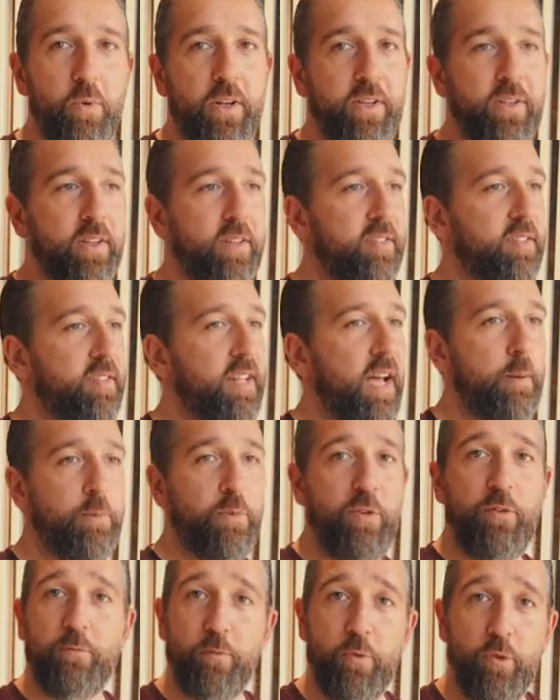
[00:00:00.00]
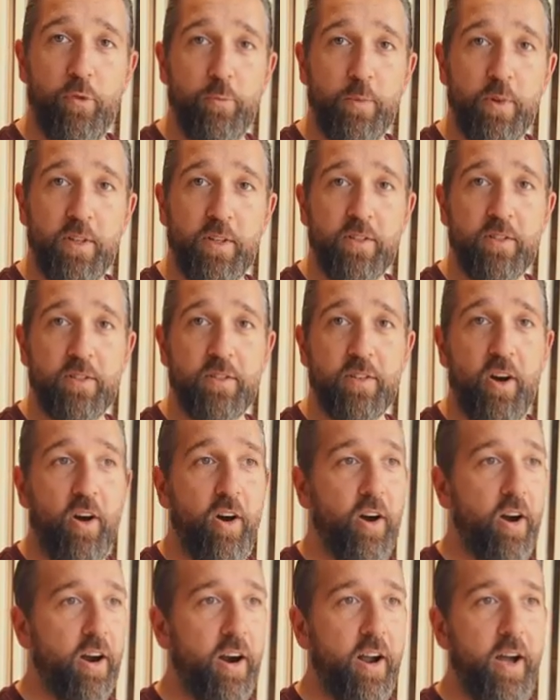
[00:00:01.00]
this types of movements
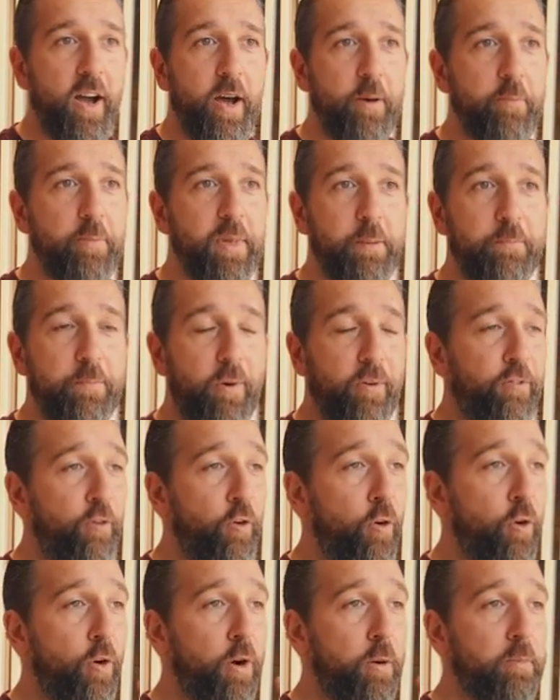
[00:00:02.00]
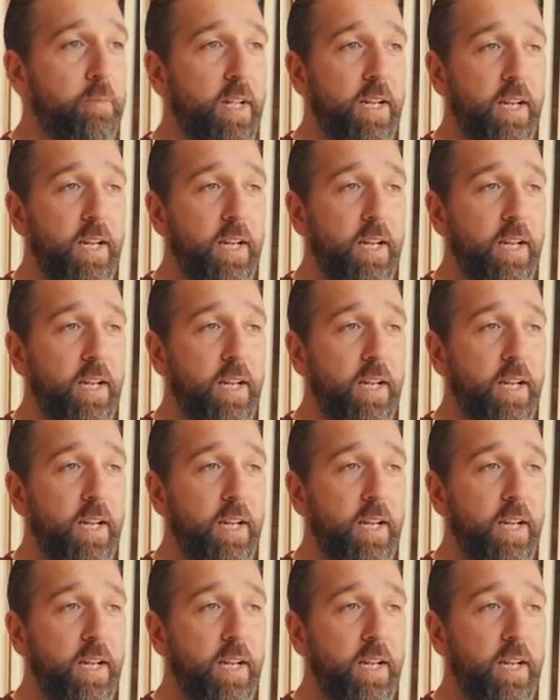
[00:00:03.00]
are being performed.